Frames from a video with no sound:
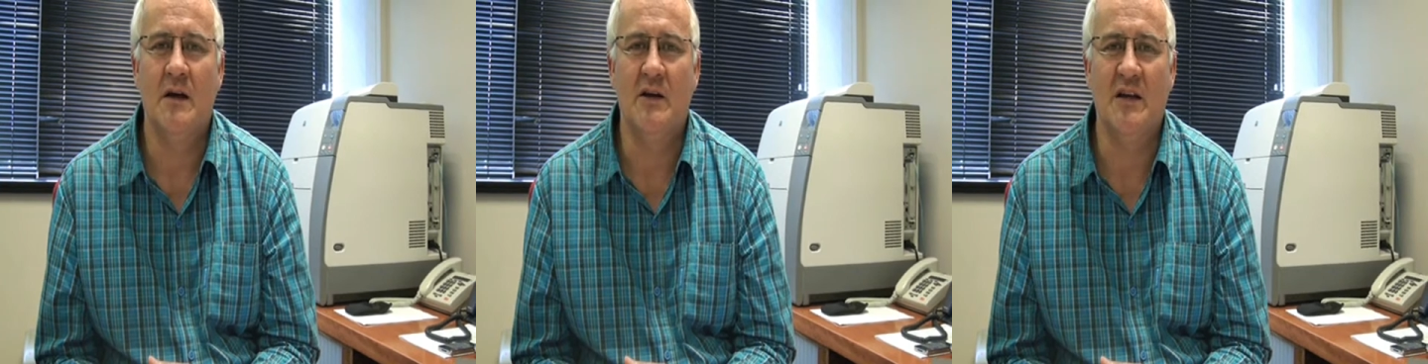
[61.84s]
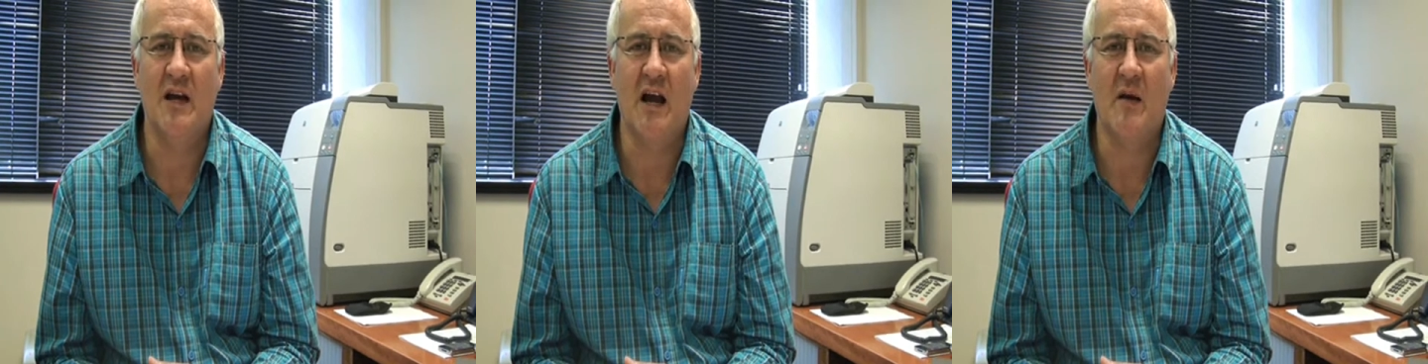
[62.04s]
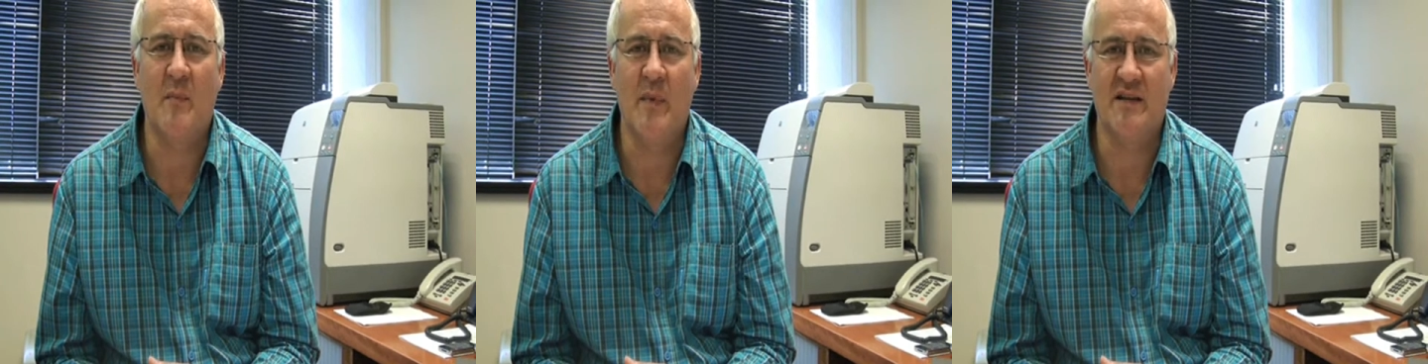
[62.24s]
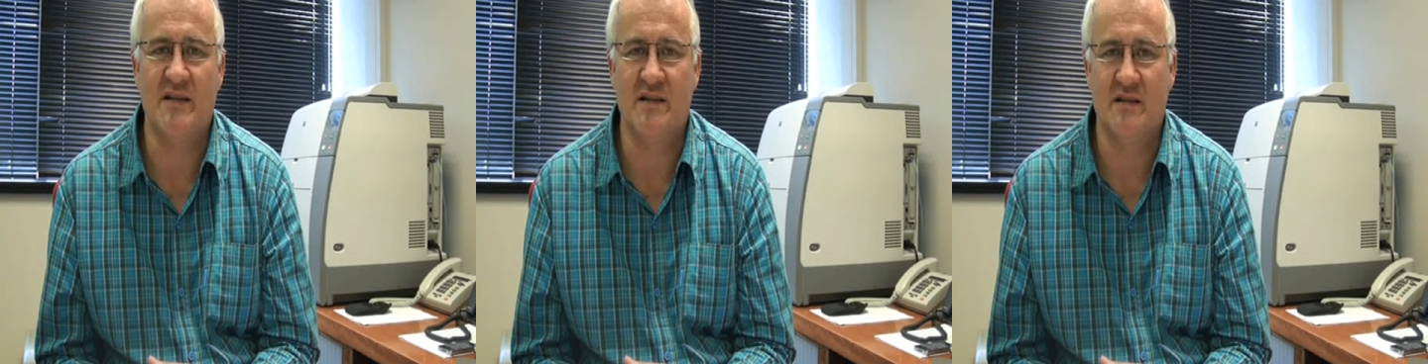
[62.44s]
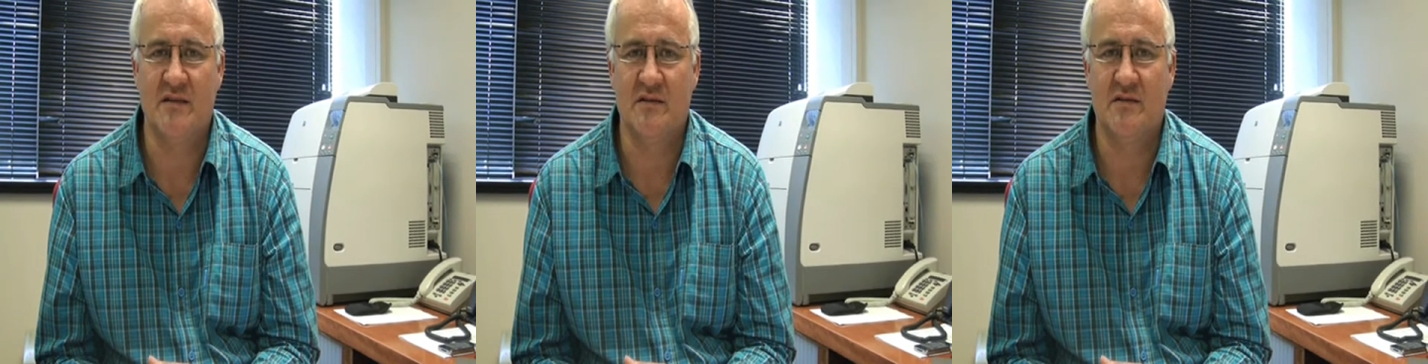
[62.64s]
young
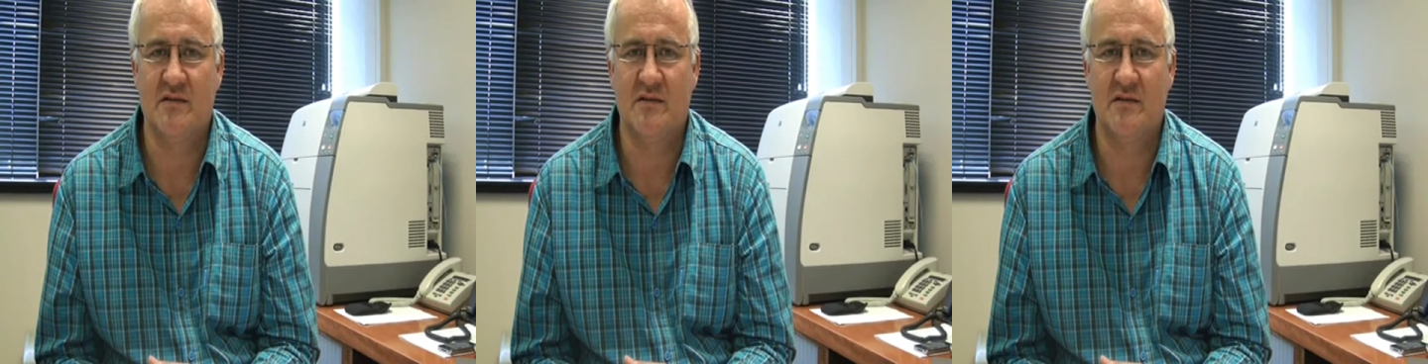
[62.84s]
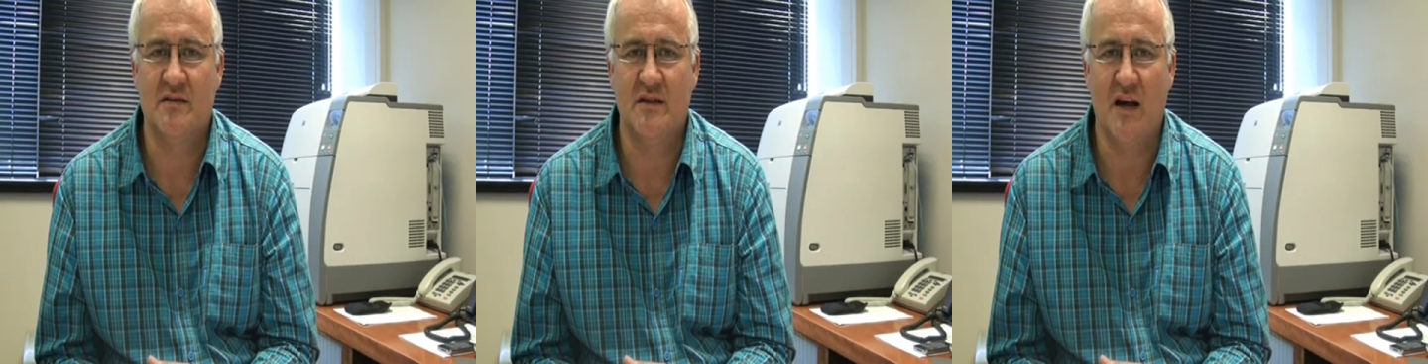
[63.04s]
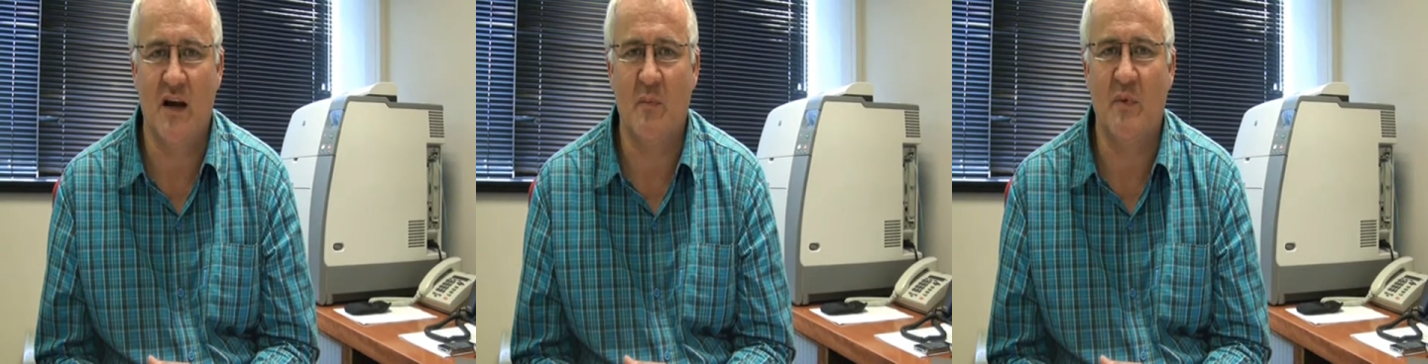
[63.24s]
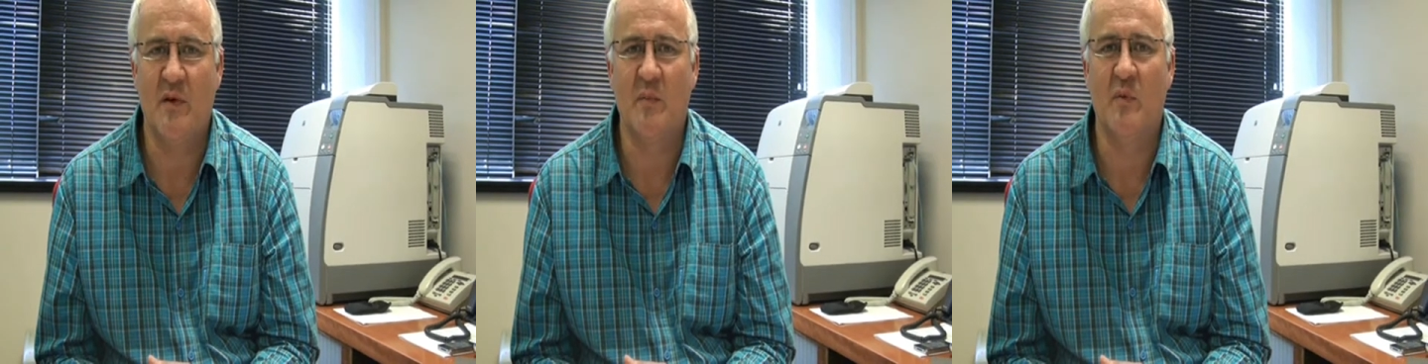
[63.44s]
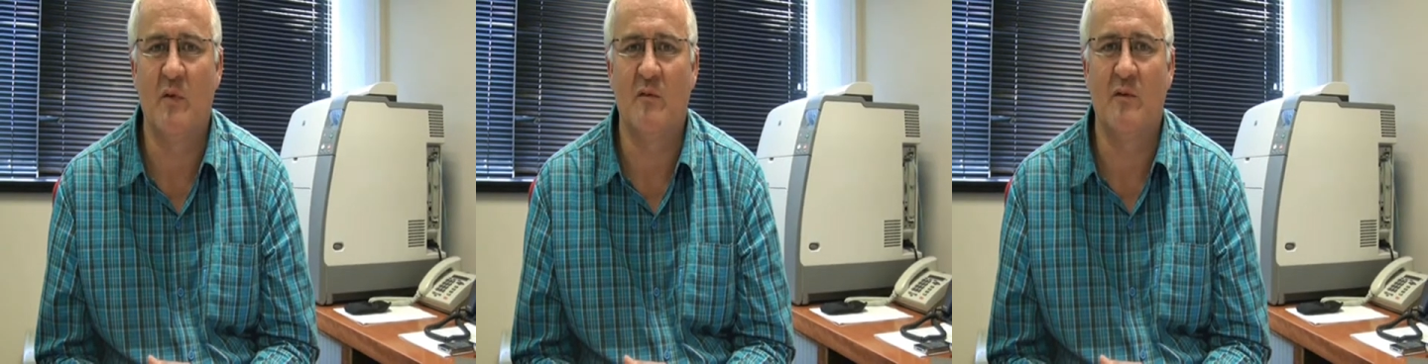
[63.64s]
ambassadors, young
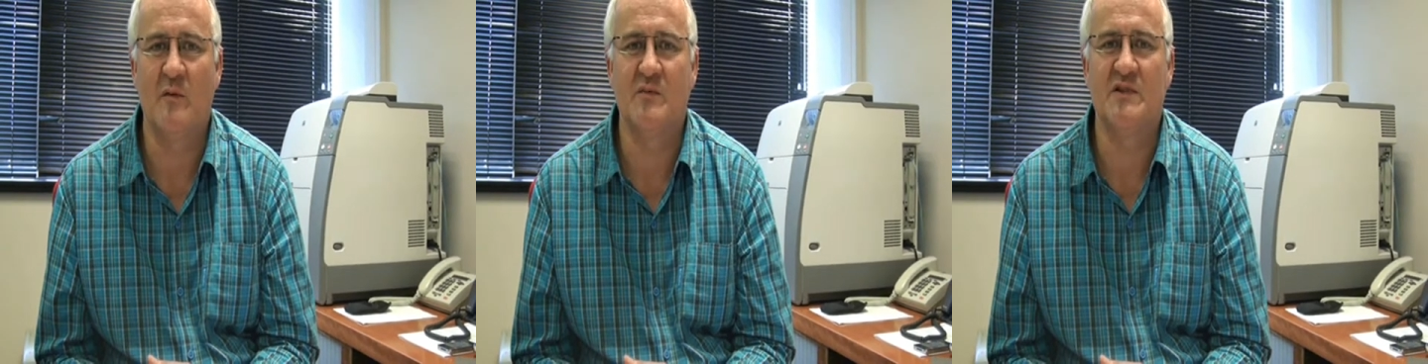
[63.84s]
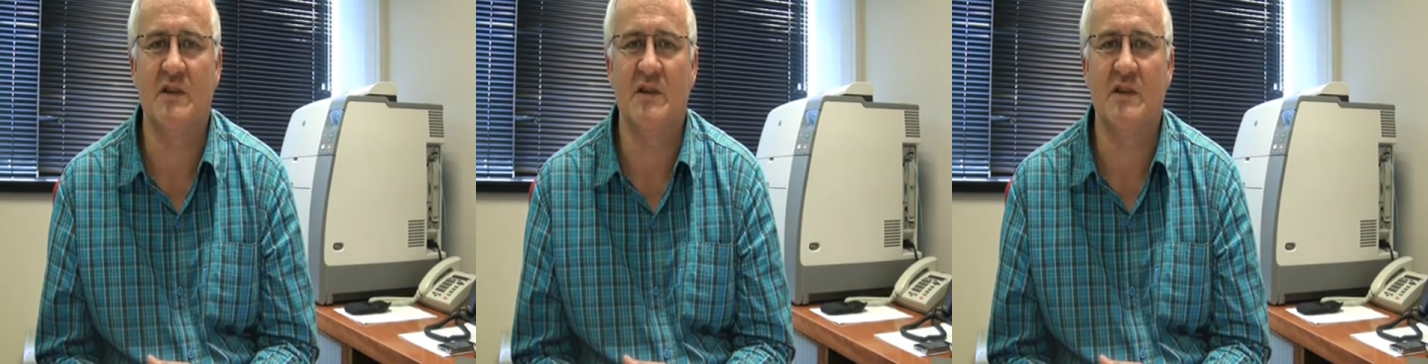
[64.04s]
people from